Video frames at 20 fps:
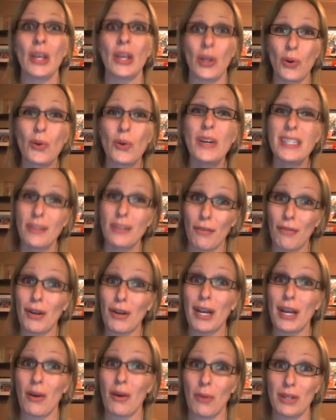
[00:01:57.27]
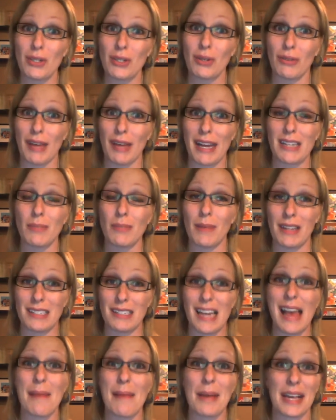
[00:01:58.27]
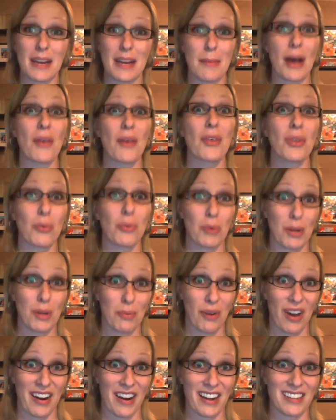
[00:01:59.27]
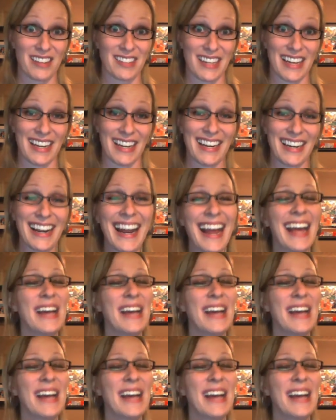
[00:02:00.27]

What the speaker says: You're going to forget what you liked by the time I get about 3 products in.